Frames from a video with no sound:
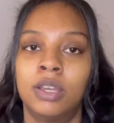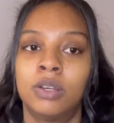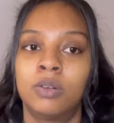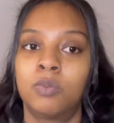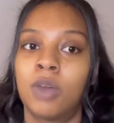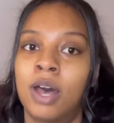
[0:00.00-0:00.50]

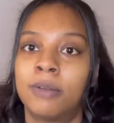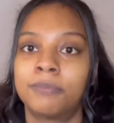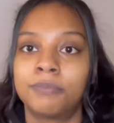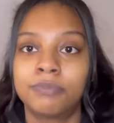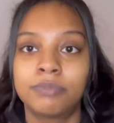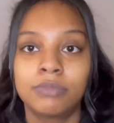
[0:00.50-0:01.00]
Well,
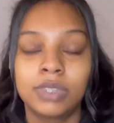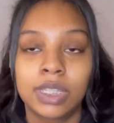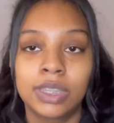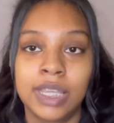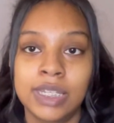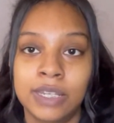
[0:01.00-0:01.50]

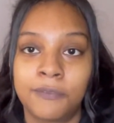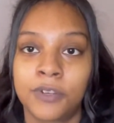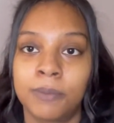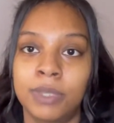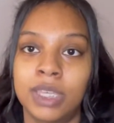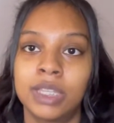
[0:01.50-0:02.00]
they did for
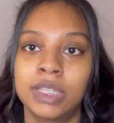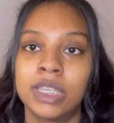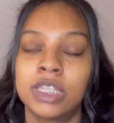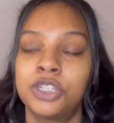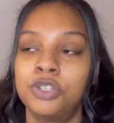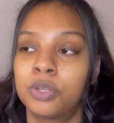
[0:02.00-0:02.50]
me at
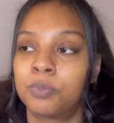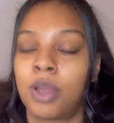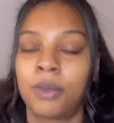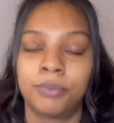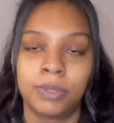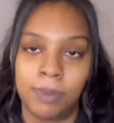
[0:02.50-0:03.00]
least. You can
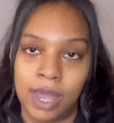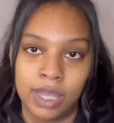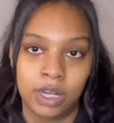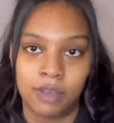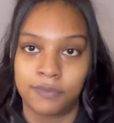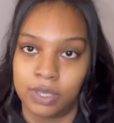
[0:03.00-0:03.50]
probably buy it
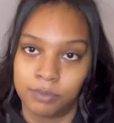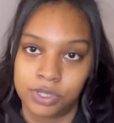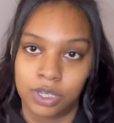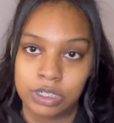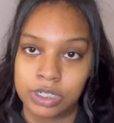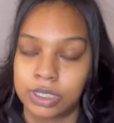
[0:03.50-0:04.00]
off
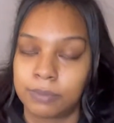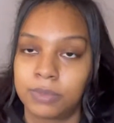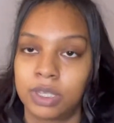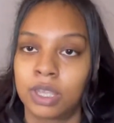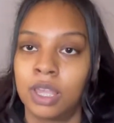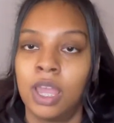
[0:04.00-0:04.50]
Amazon or
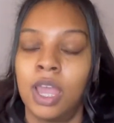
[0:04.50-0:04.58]
something.